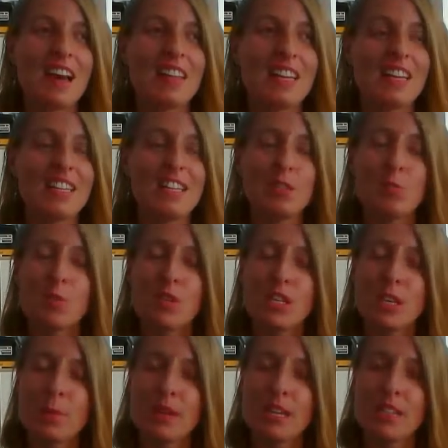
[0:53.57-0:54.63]
I think that's
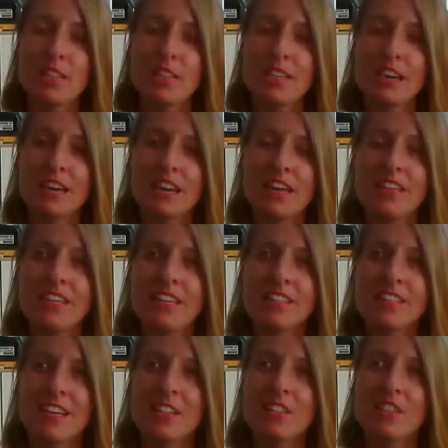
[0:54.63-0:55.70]
pretty amazing and I
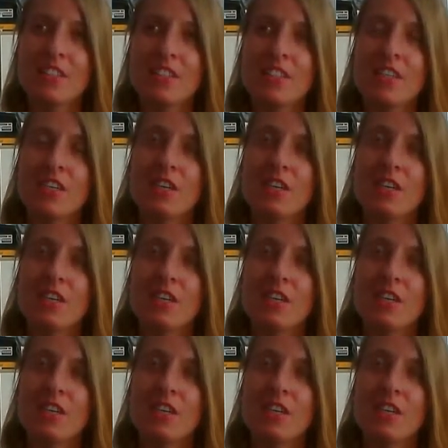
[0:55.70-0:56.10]
think that's